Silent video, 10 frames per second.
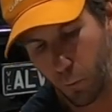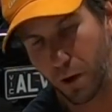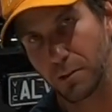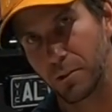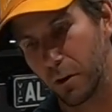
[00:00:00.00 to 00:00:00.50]

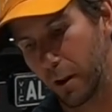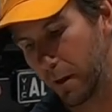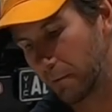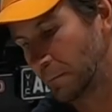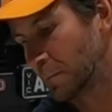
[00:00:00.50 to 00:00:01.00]
one side
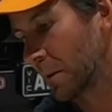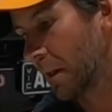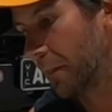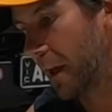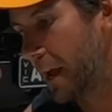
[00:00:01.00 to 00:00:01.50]
of
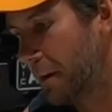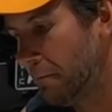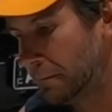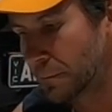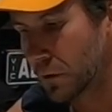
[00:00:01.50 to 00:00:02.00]
the head
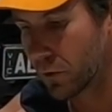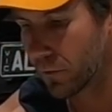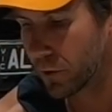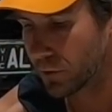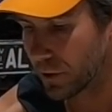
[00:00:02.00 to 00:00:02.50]
on the
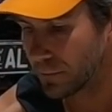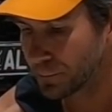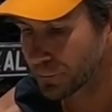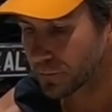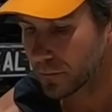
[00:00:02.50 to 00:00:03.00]
filter.
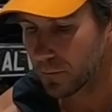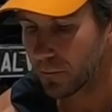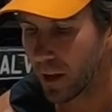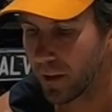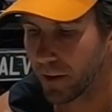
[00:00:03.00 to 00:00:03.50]

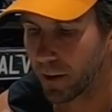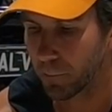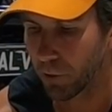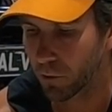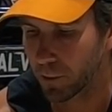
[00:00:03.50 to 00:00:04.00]
And then at the
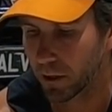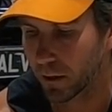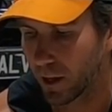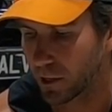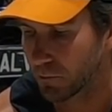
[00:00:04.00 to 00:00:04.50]
bottom you got a
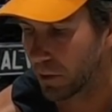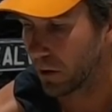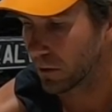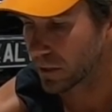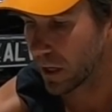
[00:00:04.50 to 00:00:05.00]
glass
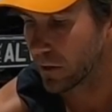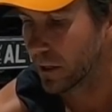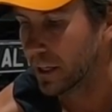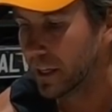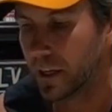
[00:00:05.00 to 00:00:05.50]
bowl. So
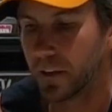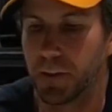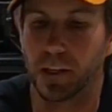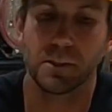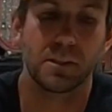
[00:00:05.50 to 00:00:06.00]

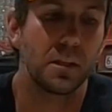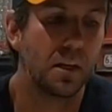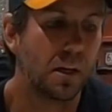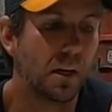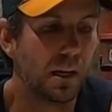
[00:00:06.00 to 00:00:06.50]
this
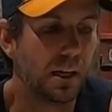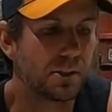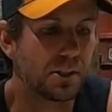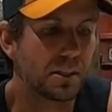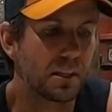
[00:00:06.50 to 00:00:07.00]
is
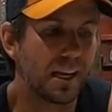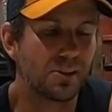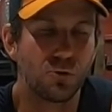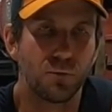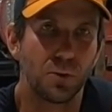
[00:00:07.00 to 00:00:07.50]
just an
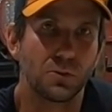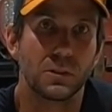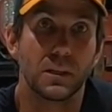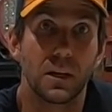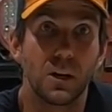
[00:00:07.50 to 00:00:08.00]
extra filter
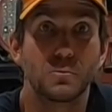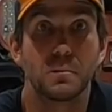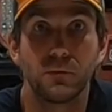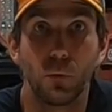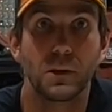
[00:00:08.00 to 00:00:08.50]
that goes
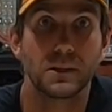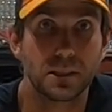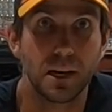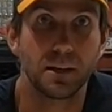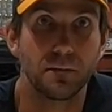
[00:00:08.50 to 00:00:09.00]
before your
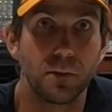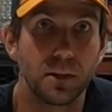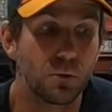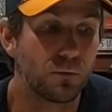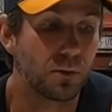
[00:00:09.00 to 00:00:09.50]
standard
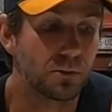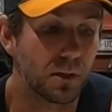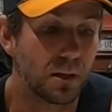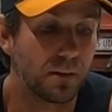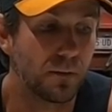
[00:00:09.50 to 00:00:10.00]
vehicle
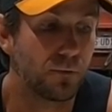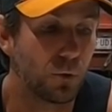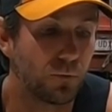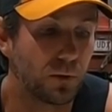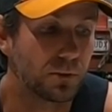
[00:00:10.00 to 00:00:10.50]
filter, your
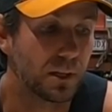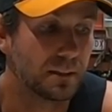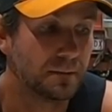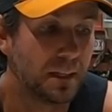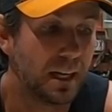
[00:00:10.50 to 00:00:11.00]
fuel filter.
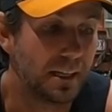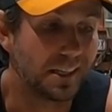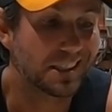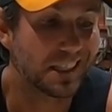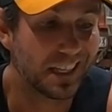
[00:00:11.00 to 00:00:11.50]
And you
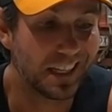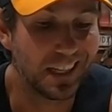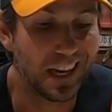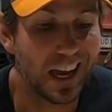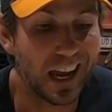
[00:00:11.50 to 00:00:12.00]

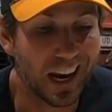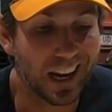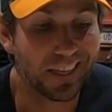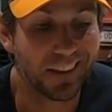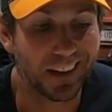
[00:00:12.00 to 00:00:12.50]
see
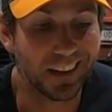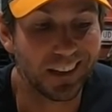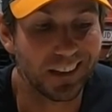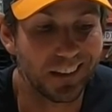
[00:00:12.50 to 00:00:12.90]
anything